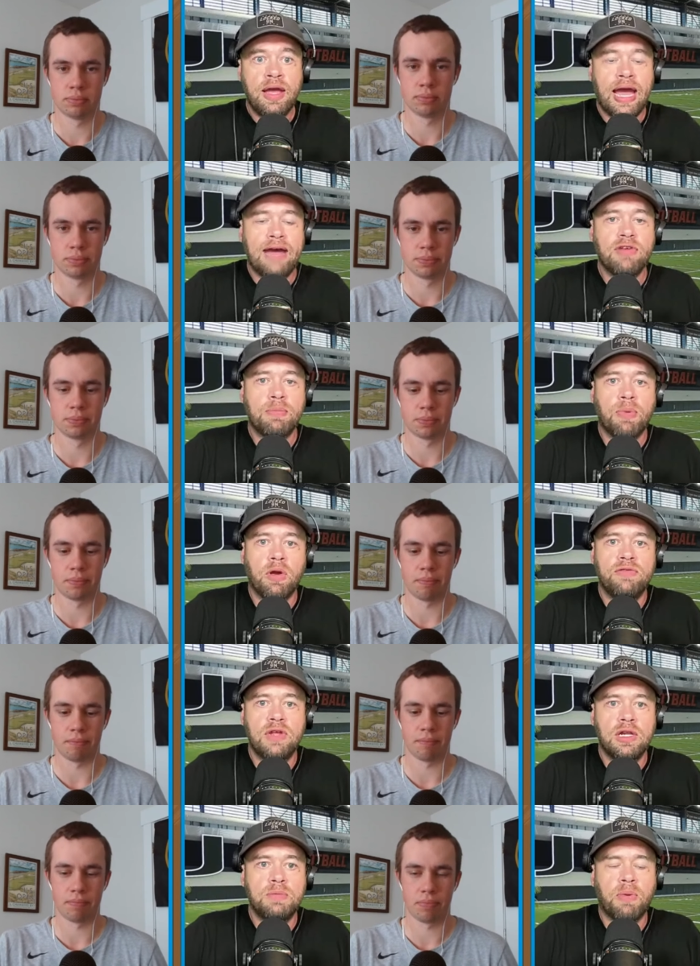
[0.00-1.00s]
Speaker 1: having proved
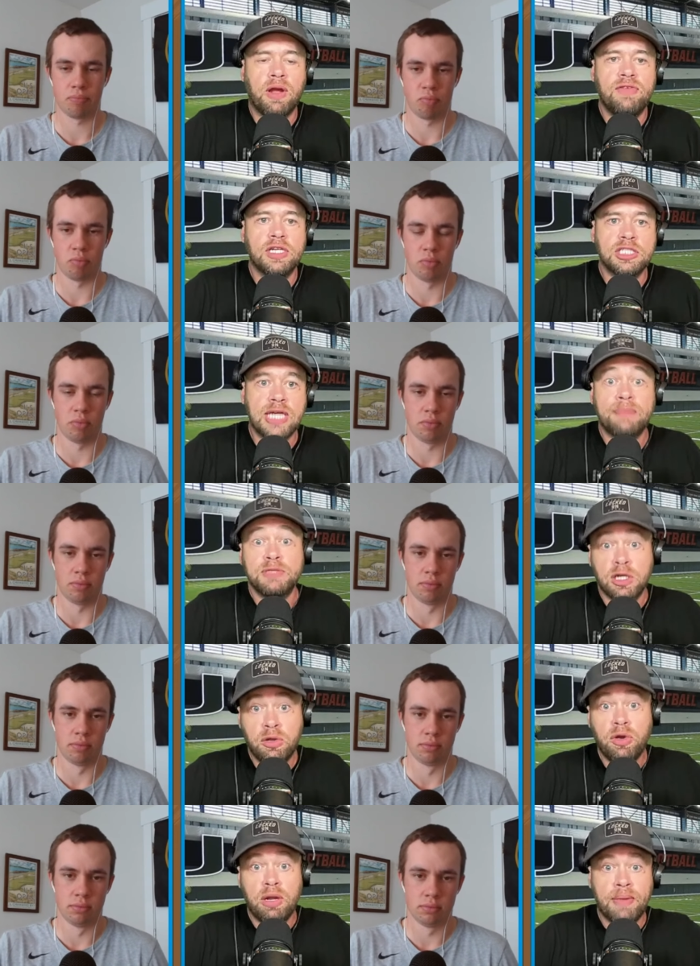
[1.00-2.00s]
it at previous stops,
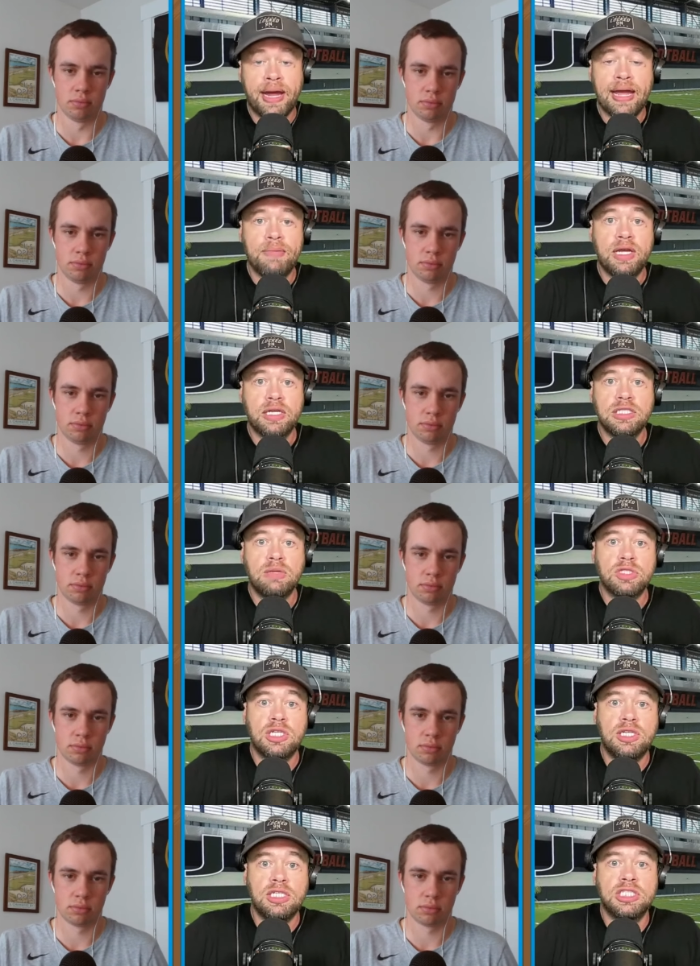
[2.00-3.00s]
including Miami, because he was
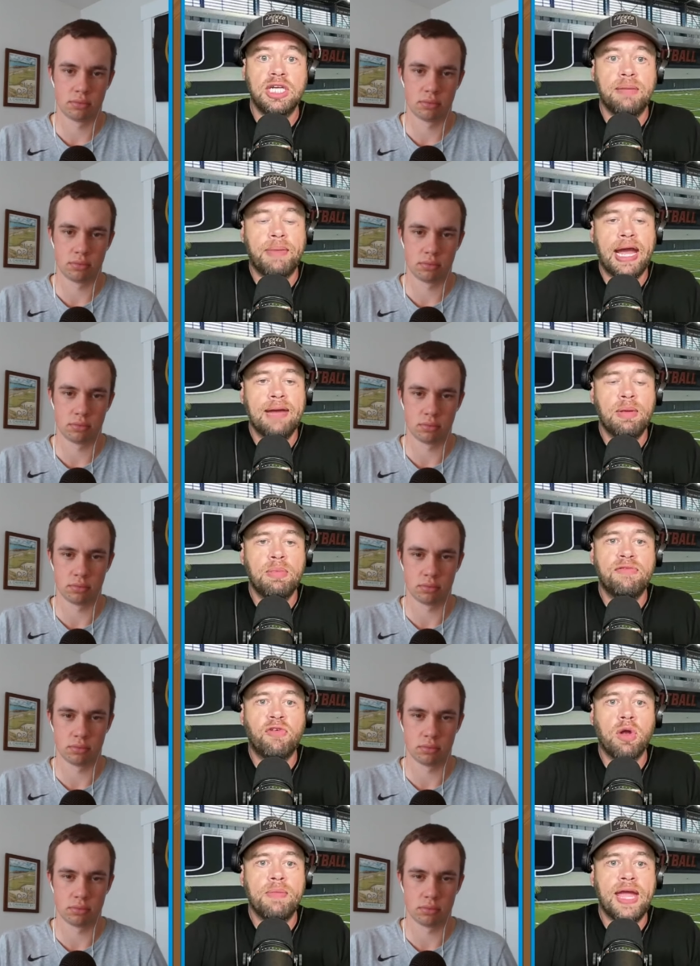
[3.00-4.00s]
the DC at Miami
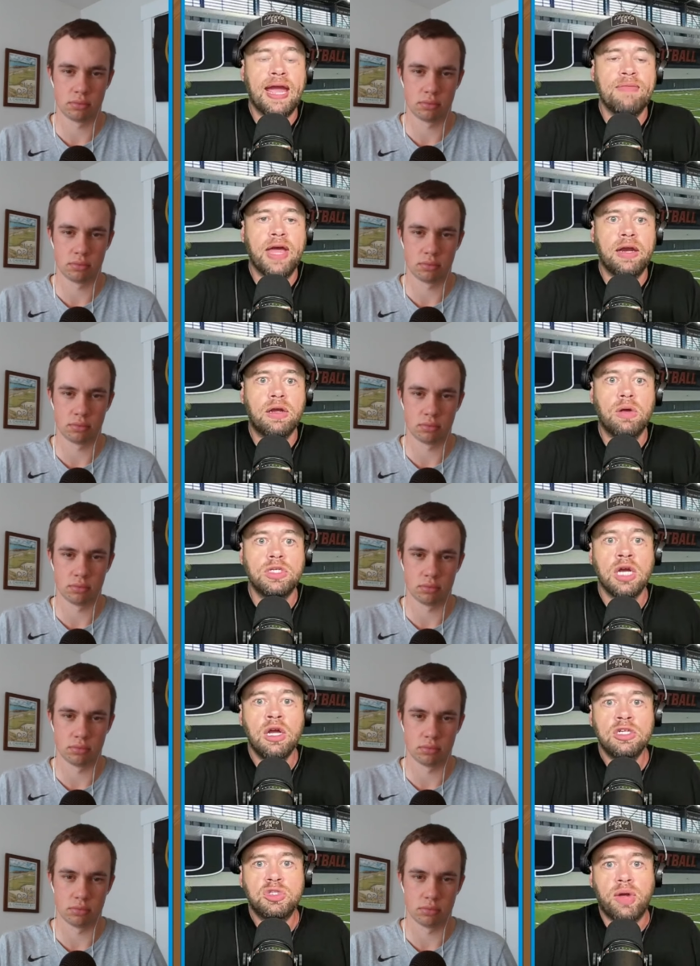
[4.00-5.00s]
before he became the head coach.
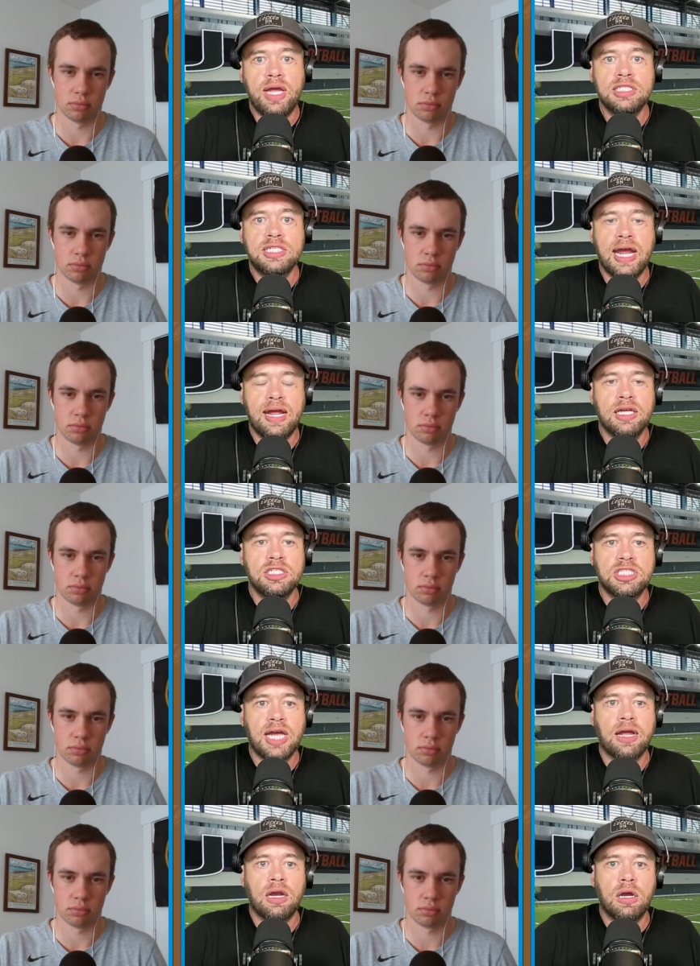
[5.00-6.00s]
So he's getting his
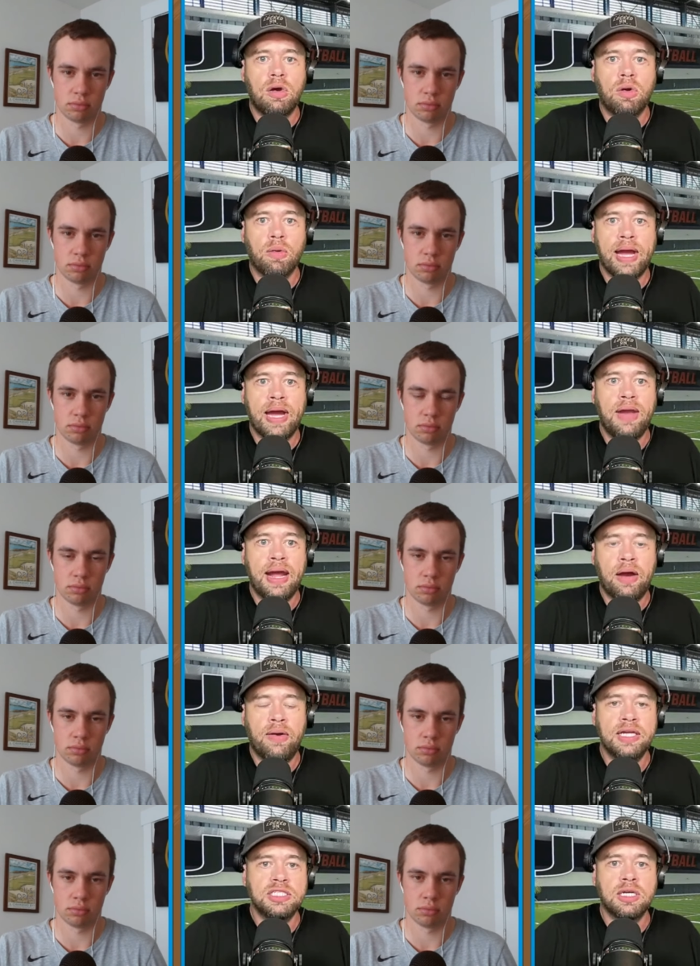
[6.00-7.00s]
second go around
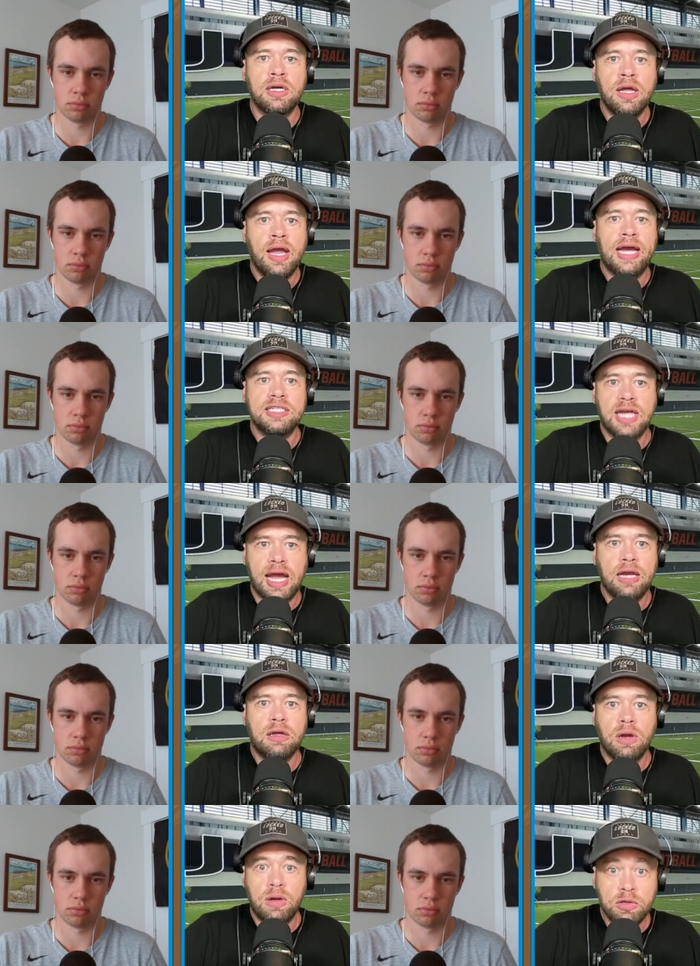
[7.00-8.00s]
now as a as a
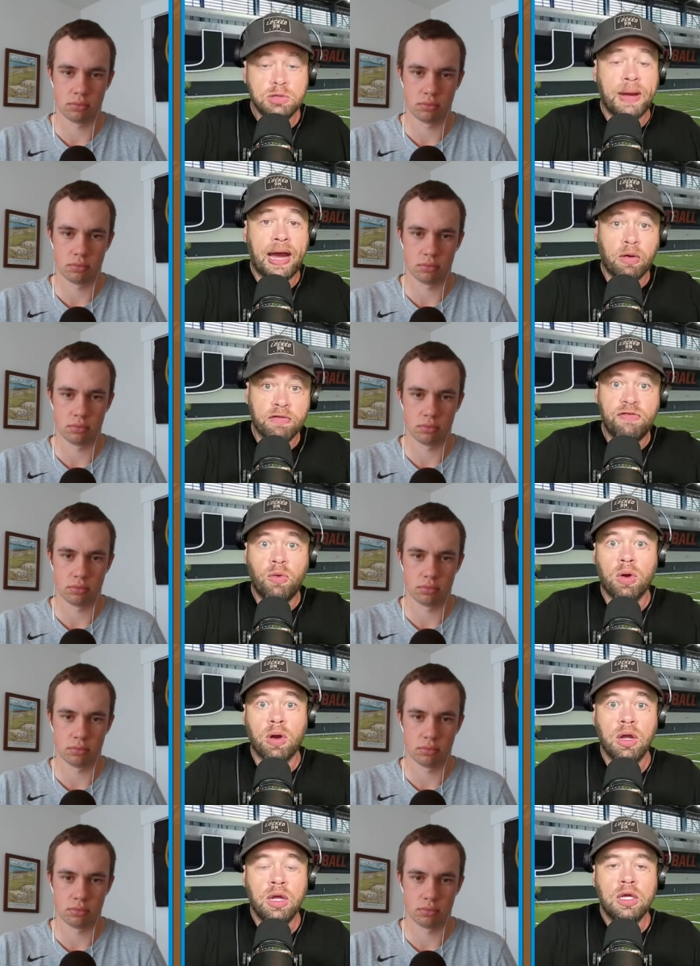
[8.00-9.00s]
head coach, power
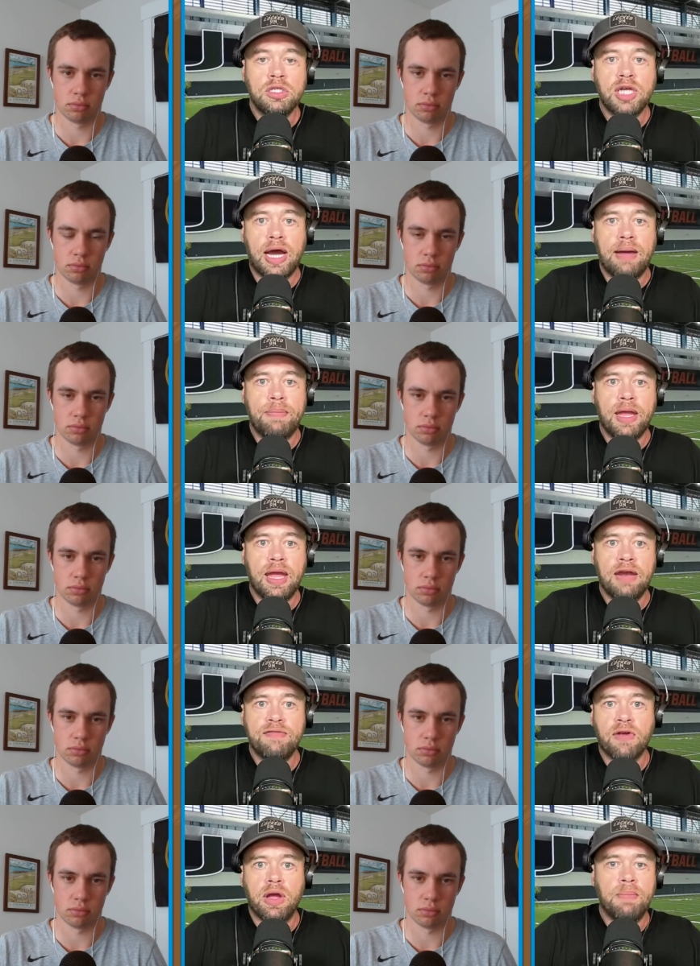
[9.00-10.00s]
four job
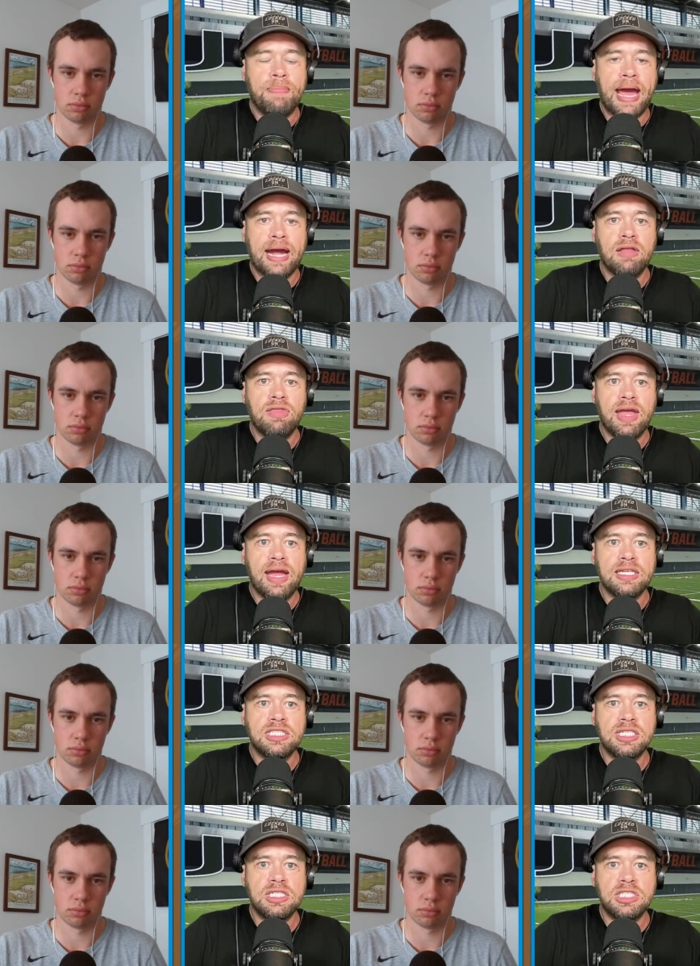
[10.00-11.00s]
again for him back in the
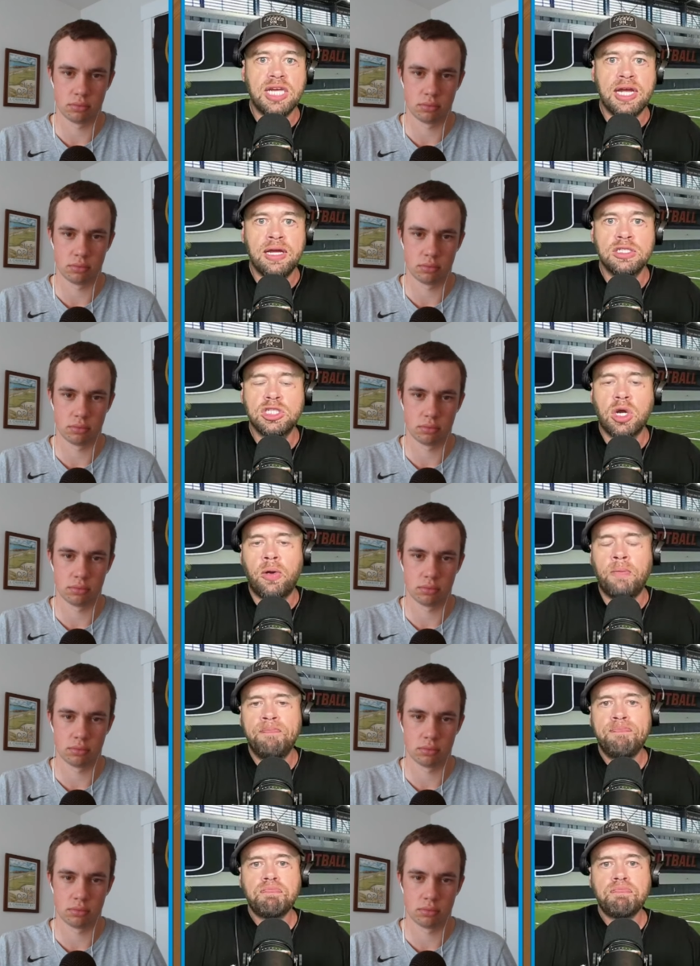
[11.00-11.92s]
ACC. So